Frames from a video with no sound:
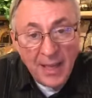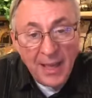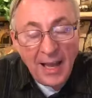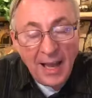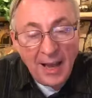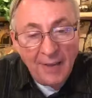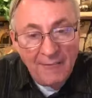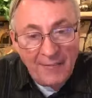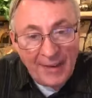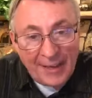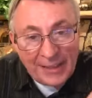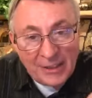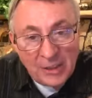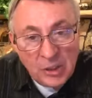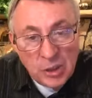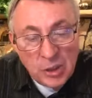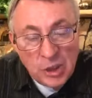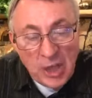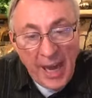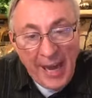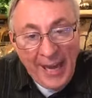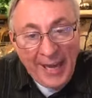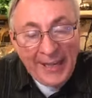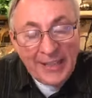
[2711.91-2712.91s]
of a
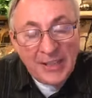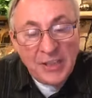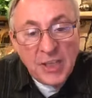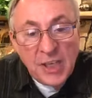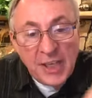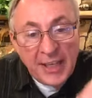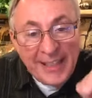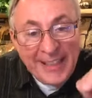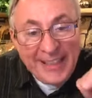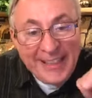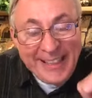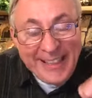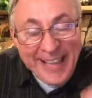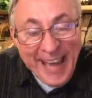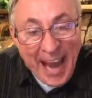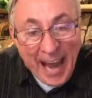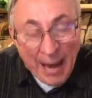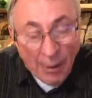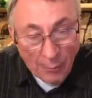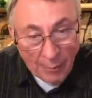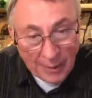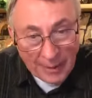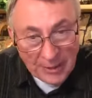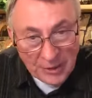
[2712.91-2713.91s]
changed
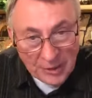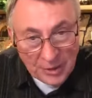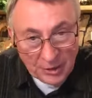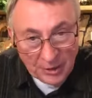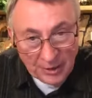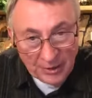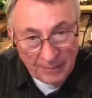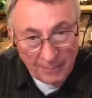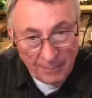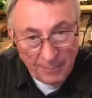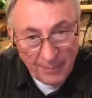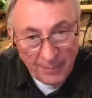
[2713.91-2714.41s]
character.